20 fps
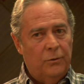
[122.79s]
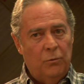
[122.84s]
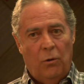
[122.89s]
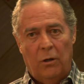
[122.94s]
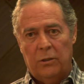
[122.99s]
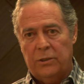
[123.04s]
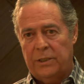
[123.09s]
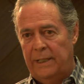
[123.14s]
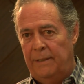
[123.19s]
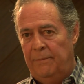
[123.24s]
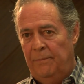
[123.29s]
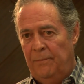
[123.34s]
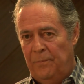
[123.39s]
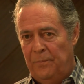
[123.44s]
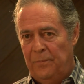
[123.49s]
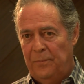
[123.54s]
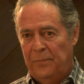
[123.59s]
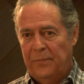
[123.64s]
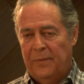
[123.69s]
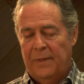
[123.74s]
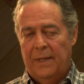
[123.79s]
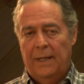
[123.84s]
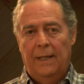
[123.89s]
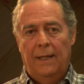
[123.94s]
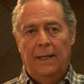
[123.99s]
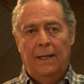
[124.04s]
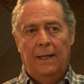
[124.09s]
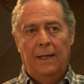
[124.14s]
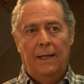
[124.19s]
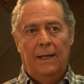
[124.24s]
to Austin,
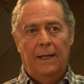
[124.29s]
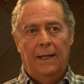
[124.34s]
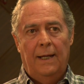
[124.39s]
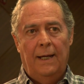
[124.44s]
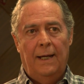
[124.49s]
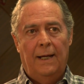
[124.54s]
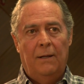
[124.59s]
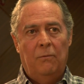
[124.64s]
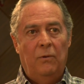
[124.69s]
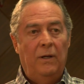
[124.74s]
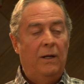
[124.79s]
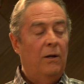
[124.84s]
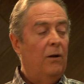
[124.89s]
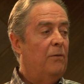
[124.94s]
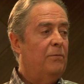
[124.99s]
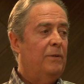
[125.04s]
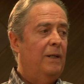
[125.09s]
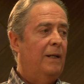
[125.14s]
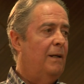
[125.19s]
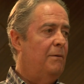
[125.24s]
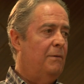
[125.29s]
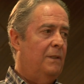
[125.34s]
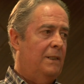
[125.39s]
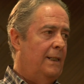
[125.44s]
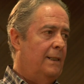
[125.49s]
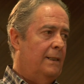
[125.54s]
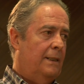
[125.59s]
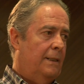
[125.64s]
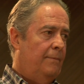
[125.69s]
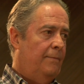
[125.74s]
and we loved it ever
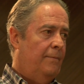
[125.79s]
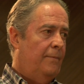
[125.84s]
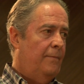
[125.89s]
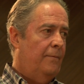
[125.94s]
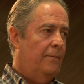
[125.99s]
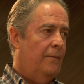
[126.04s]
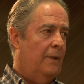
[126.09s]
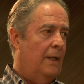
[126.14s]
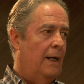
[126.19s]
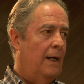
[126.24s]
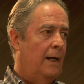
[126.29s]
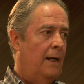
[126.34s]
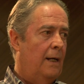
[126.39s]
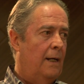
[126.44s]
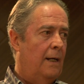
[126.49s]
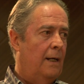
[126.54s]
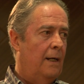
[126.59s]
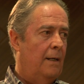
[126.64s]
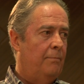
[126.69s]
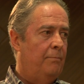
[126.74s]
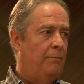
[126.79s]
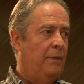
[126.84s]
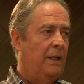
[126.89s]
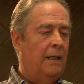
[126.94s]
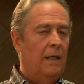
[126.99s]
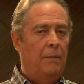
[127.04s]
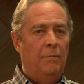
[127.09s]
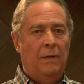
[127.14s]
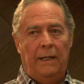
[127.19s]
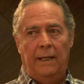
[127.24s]
since.
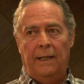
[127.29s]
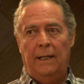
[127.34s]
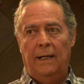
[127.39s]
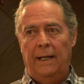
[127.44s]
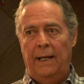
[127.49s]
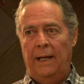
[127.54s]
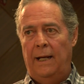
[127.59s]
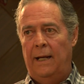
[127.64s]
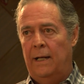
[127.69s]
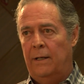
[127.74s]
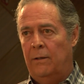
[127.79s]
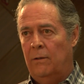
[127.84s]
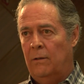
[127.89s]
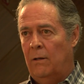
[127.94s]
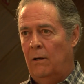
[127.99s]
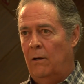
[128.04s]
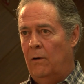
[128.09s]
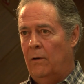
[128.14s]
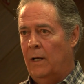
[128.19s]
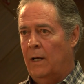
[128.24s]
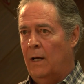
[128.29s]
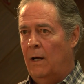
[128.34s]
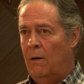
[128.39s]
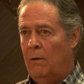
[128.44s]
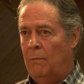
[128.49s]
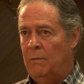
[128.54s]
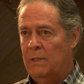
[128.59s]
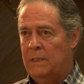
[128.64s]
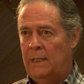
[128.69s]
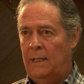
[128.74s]
Became a legal alien not long
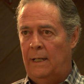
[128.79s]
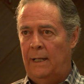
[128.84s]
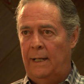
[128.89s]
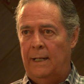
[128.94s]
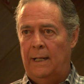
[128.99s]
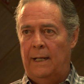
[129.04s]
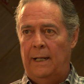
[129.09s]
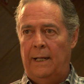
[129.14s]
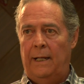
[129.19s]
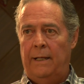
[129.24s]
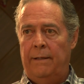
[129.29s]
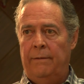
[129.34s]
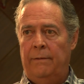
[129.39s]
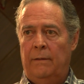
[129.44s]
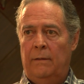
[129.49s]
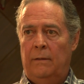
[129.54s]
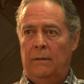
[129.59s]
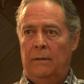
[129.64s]
ago. I was a legal alien.